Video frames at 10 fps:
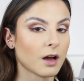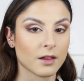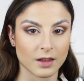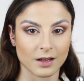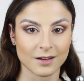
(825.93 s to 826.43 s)
I
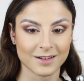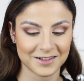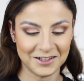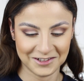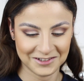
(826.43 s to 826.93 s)
think.
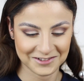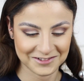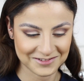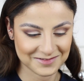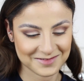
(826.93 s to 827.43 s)

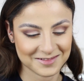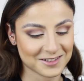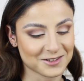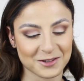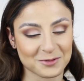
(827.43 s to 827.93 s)

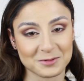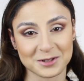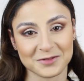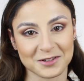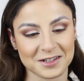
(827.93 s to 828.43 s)
I don't know what I'm
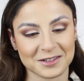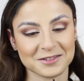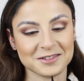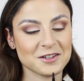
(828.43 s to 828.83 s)
doing right now.